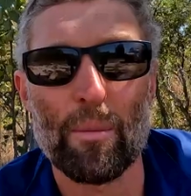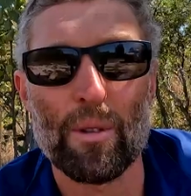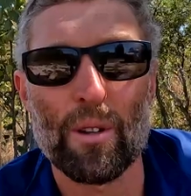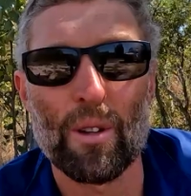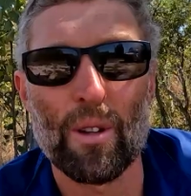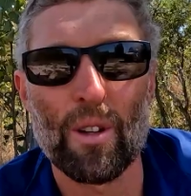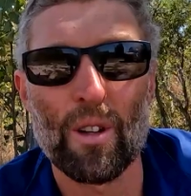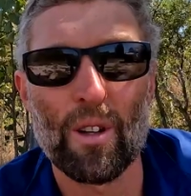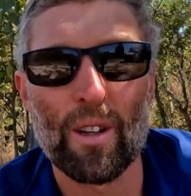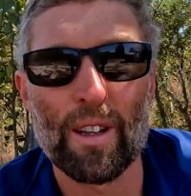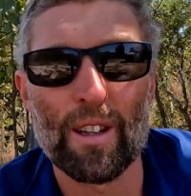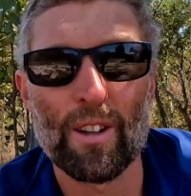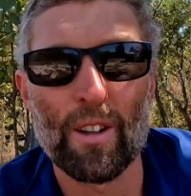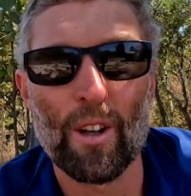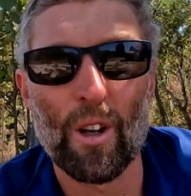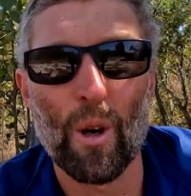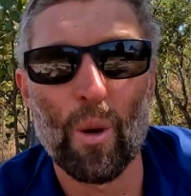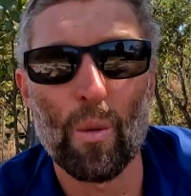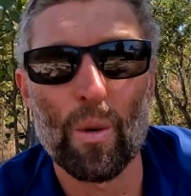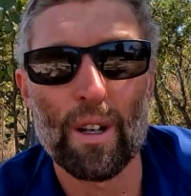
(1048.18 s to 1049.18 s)
absolutely
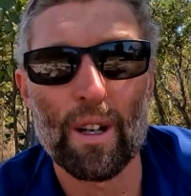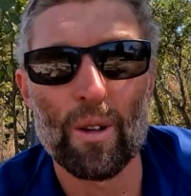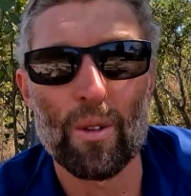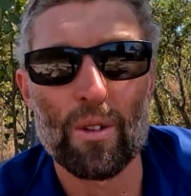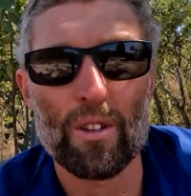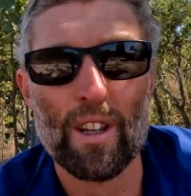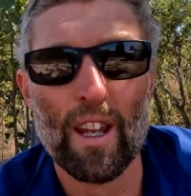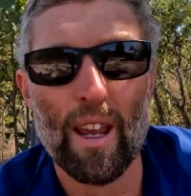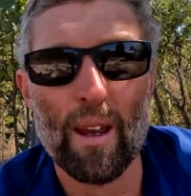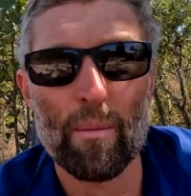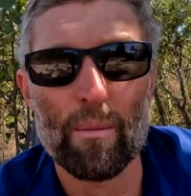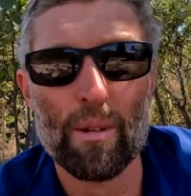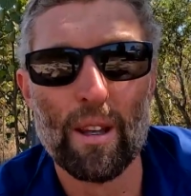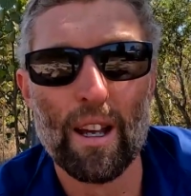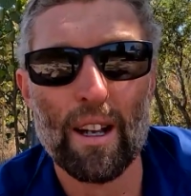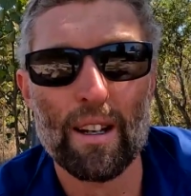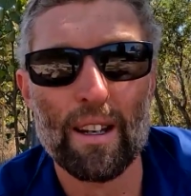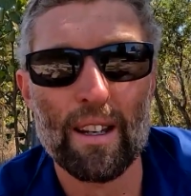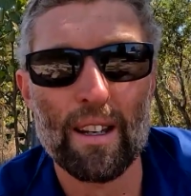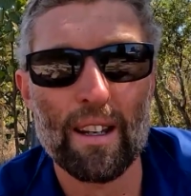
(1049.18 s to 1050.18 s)
no one else camped
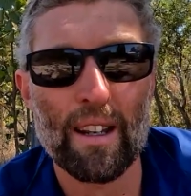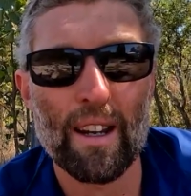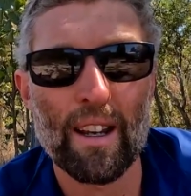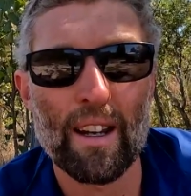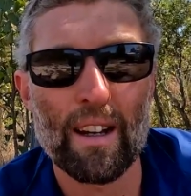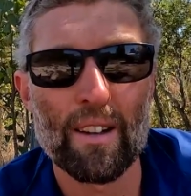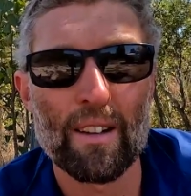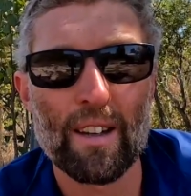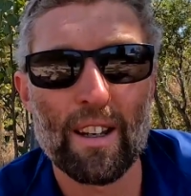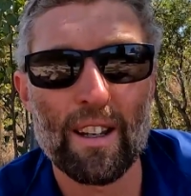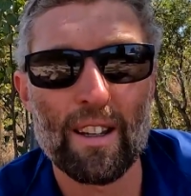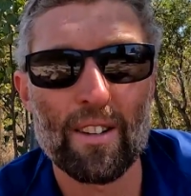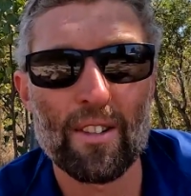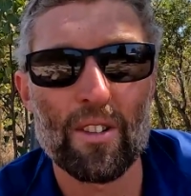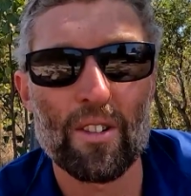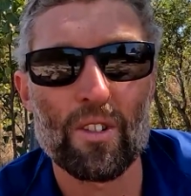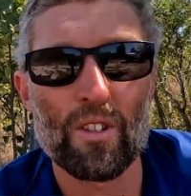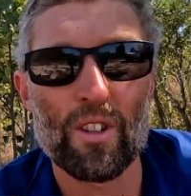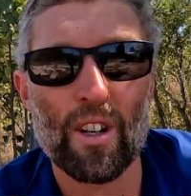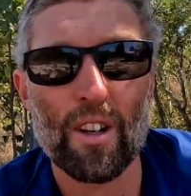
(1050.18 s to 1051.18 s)
out here now.
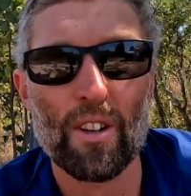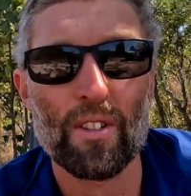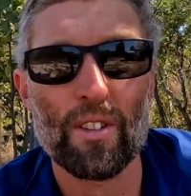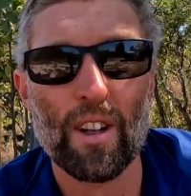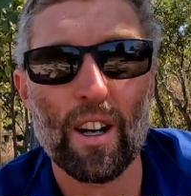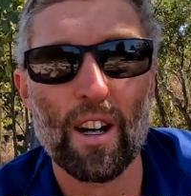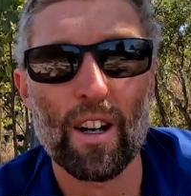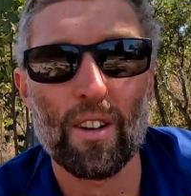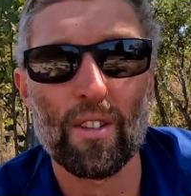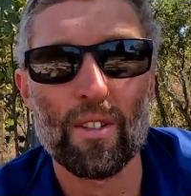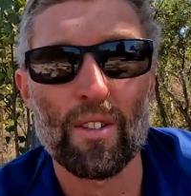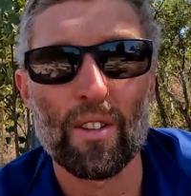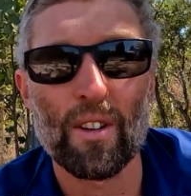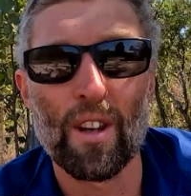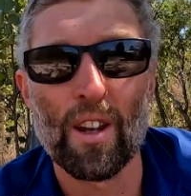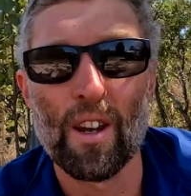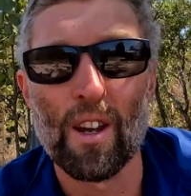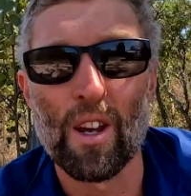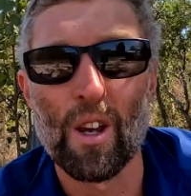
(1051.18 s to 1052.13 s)
It's just us.